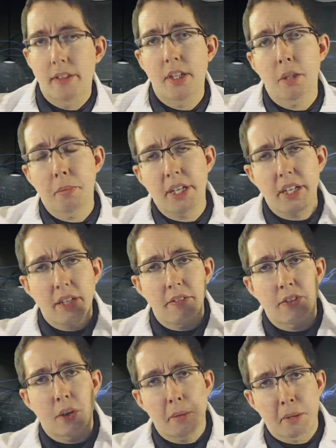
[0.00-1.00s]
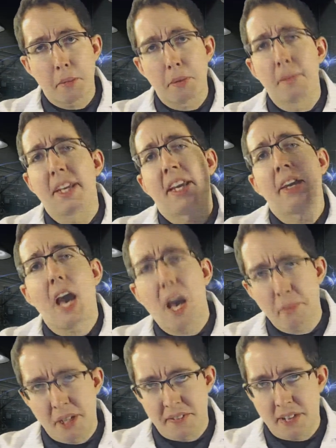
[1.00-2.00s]
Then at the beginning of your upkeep, you make a
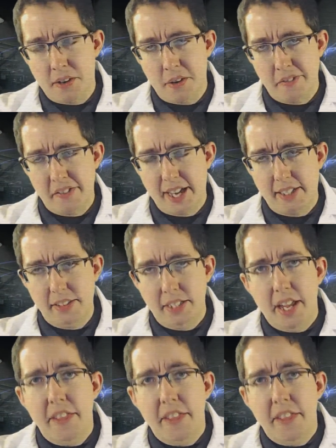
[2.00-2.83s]
copy of that artifact.